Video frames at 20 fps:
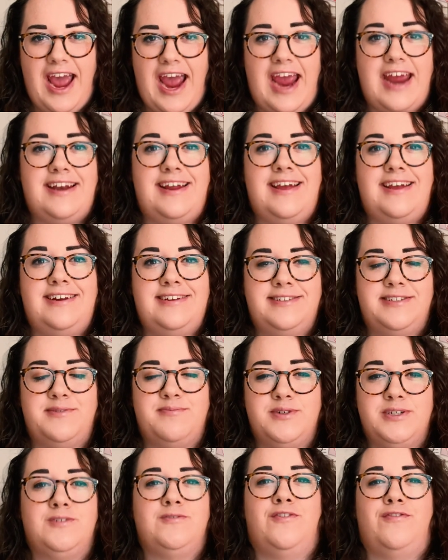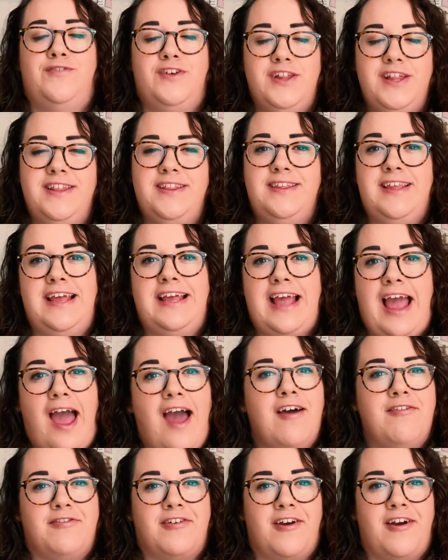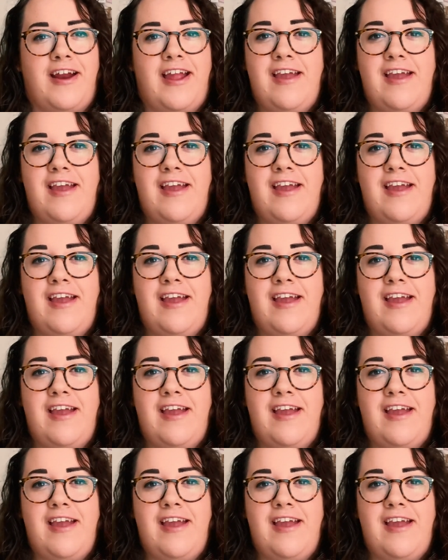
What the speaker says: and it is the most fulfilling thing ever.